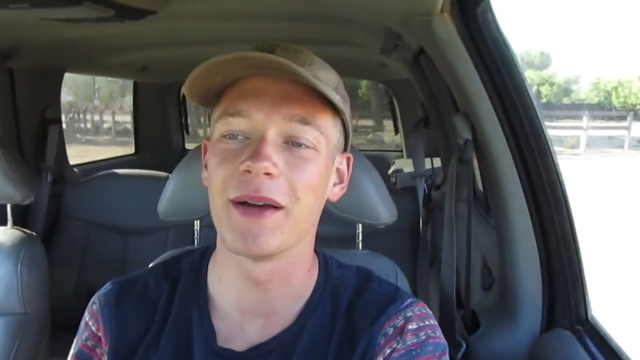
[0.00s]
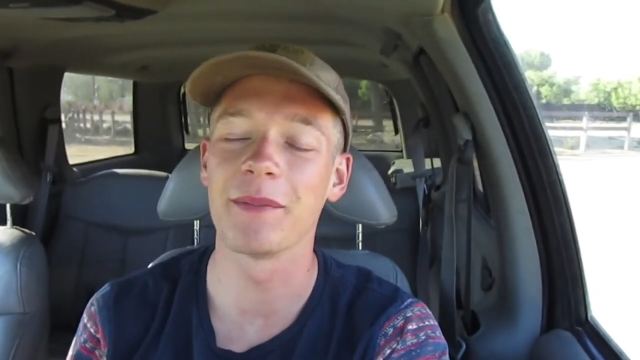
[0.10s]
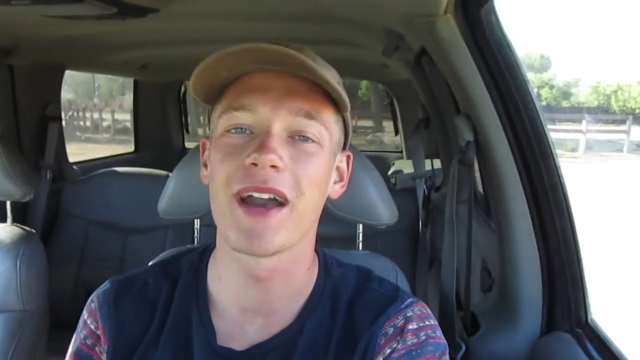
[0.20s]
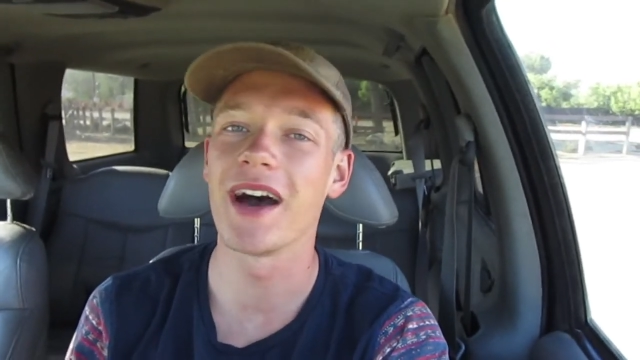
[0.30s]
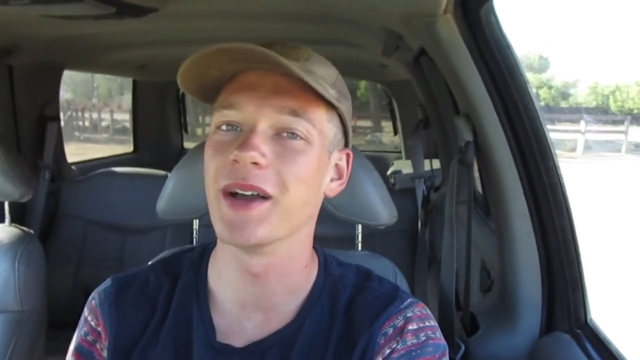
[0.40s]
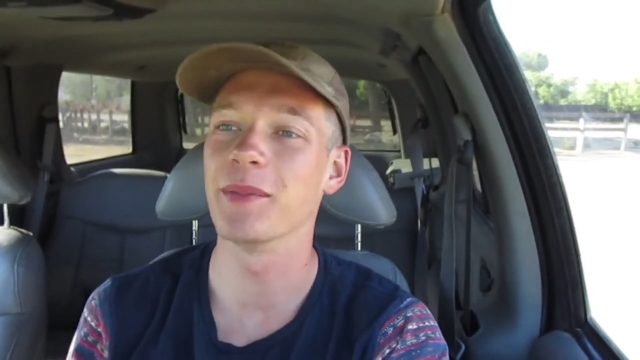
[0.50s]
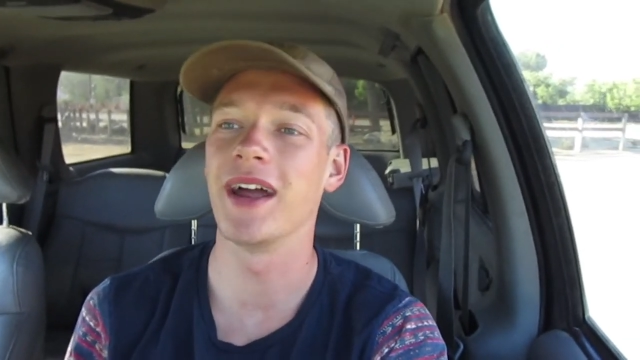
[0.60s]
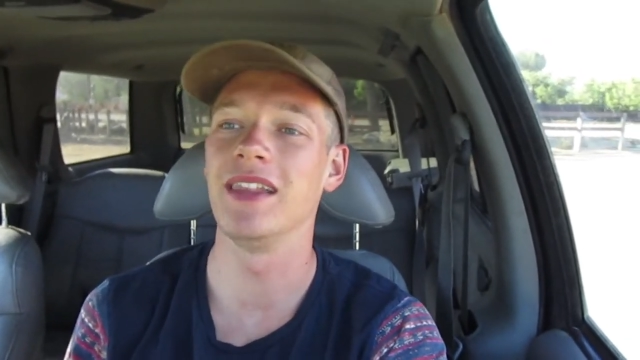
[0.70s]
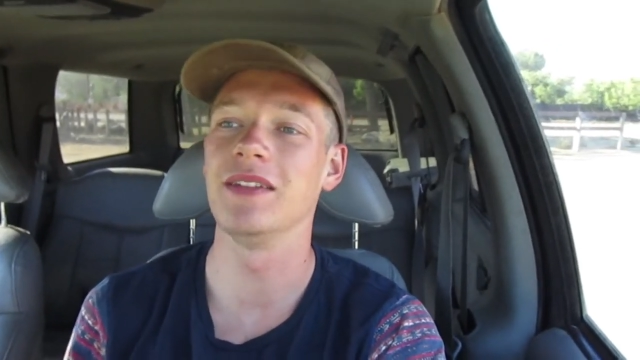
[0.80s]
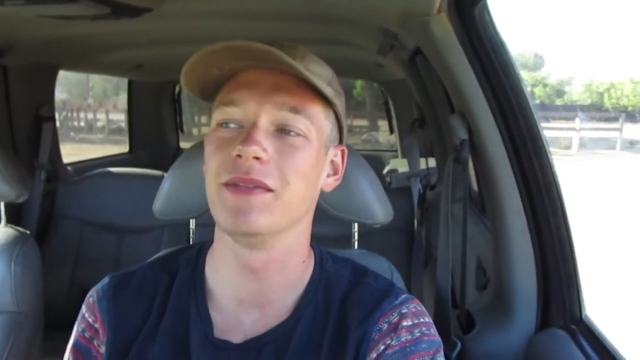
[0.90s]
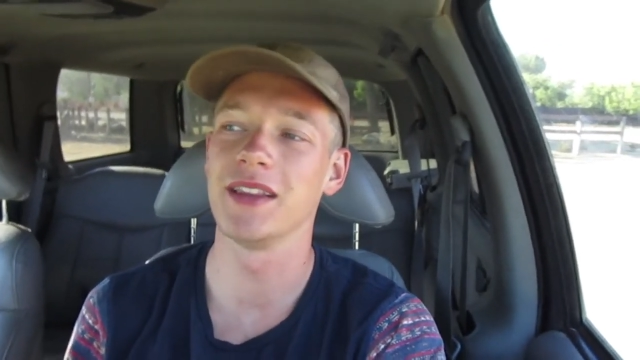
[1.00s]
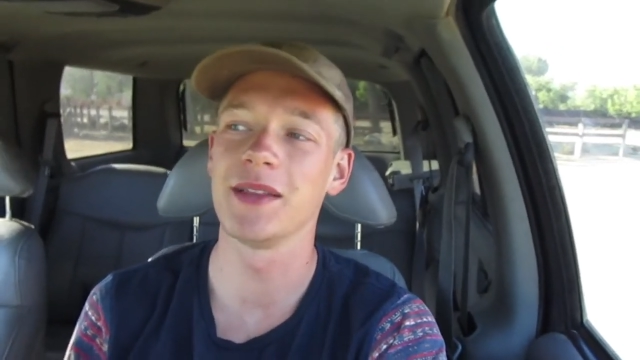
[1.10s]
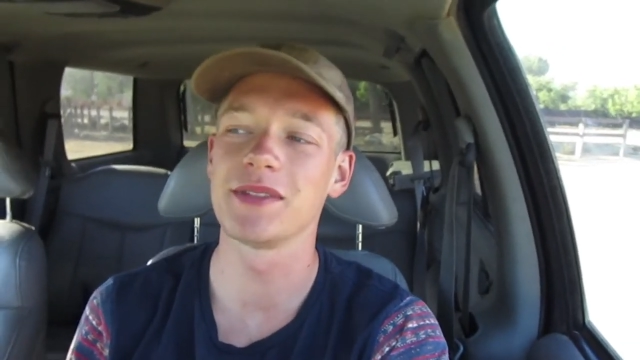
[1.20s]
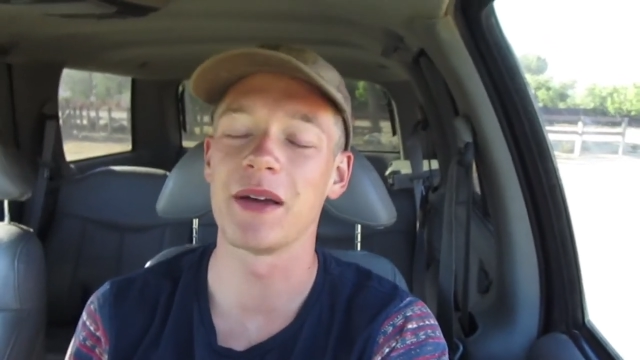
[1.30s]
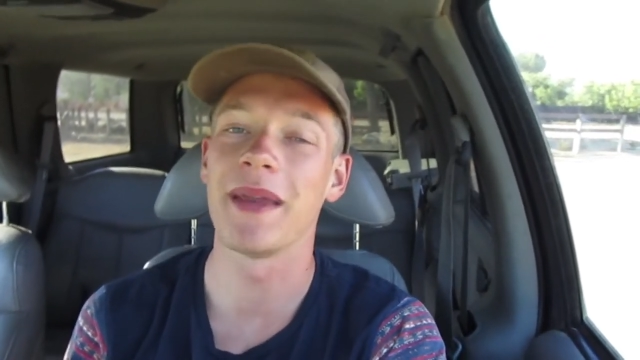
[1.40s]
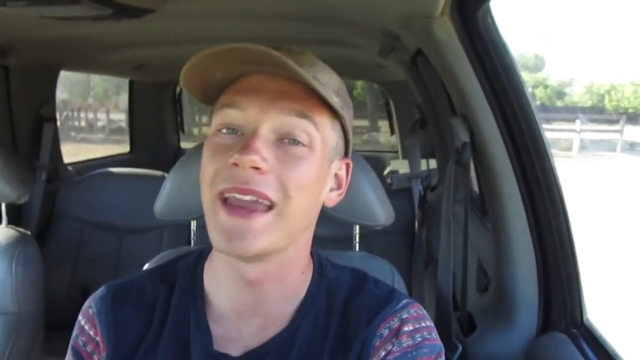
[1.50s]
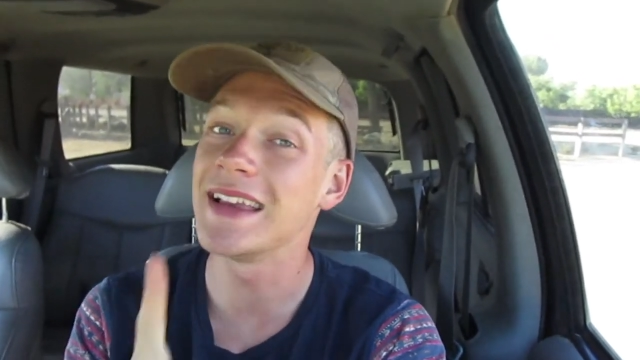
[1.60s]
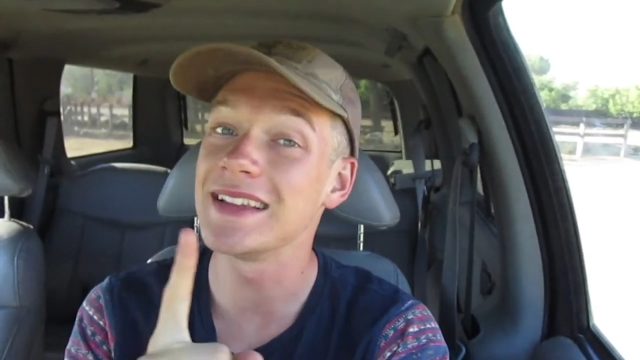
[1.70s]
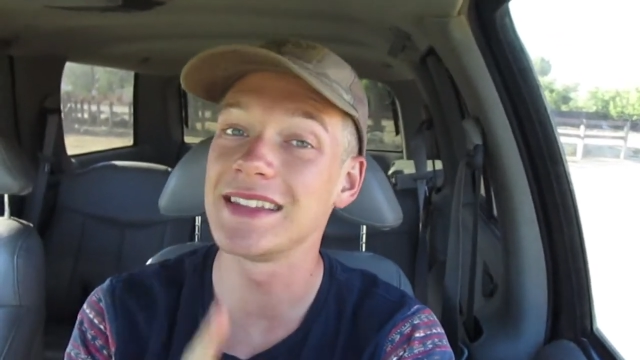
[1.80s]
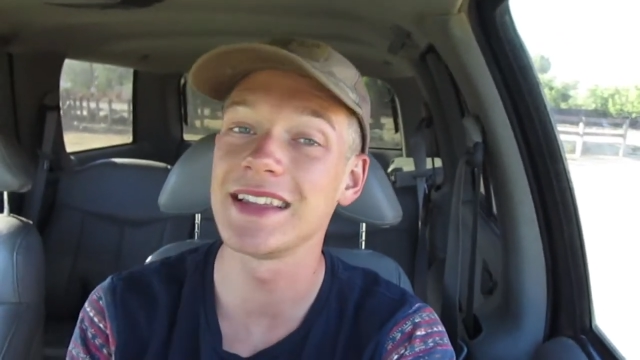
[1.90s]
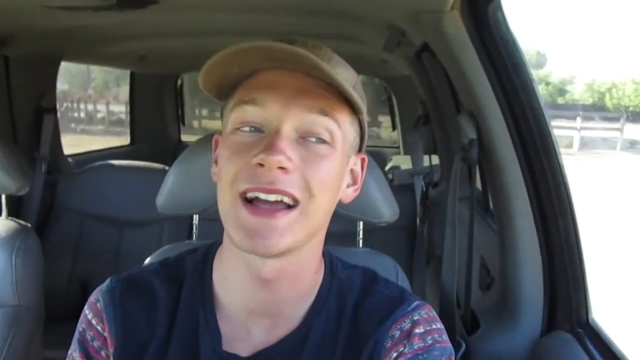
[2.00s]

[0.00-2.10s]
I'm Kyle Bradley Phillips. I'm 18.